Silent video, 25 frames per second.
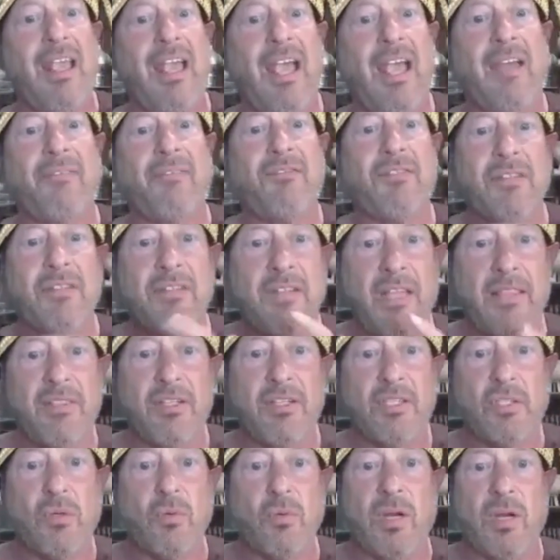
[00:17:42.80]
after
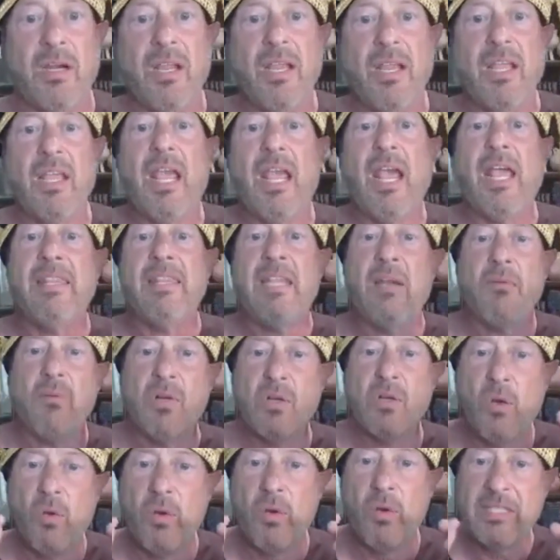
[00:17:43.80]
another square, and they
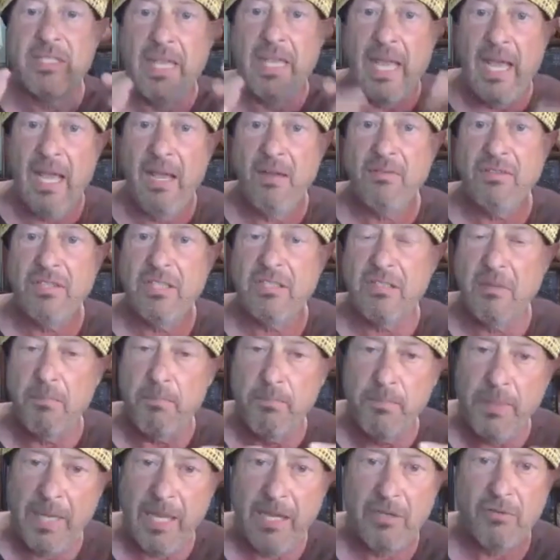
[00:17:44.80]
were going down to the
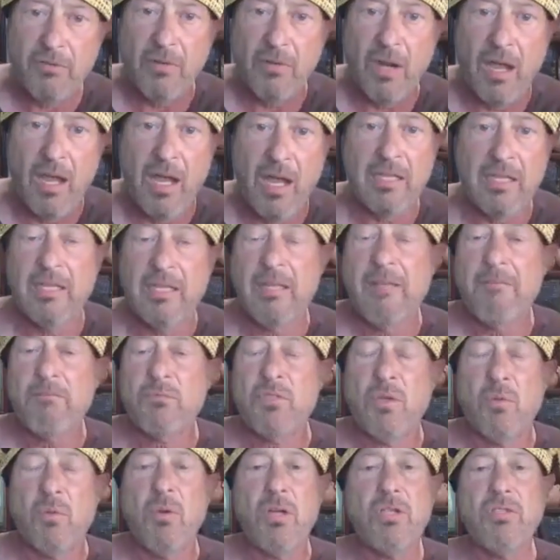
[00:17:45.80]
bedrock.
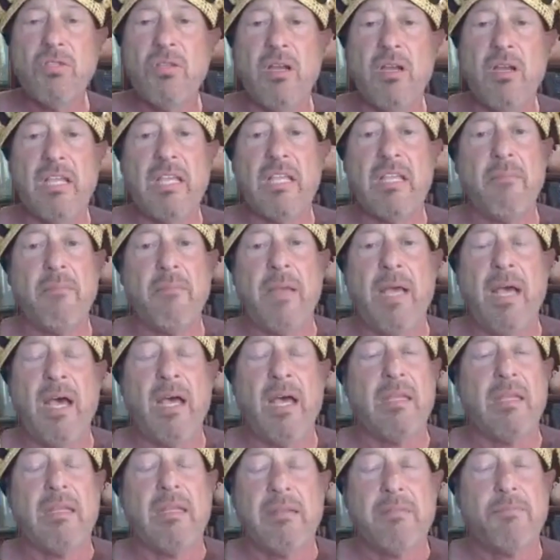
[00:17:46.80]
So we're talking
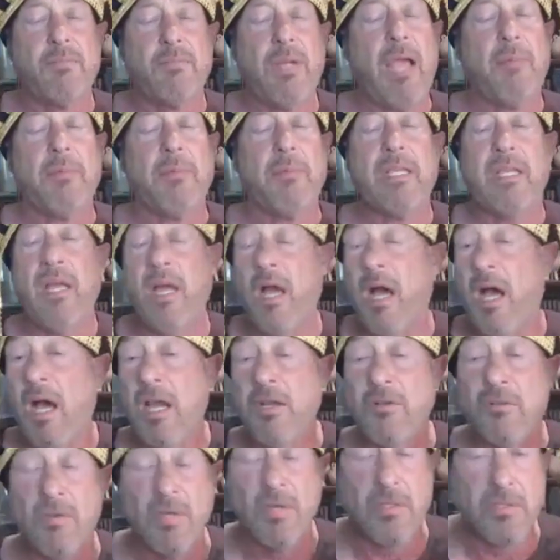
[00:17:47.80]
about probably
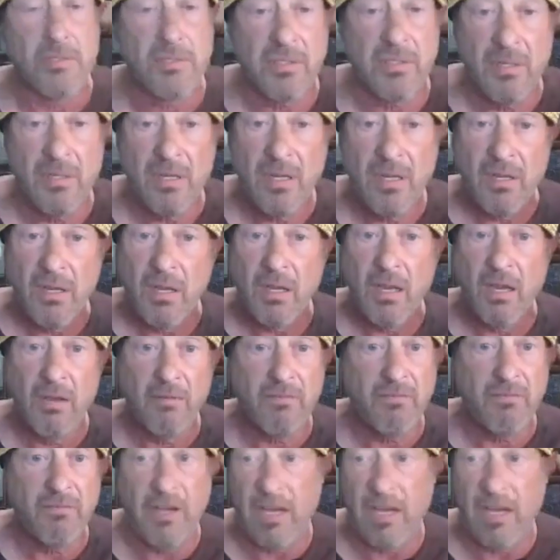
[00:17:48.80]
hundreds of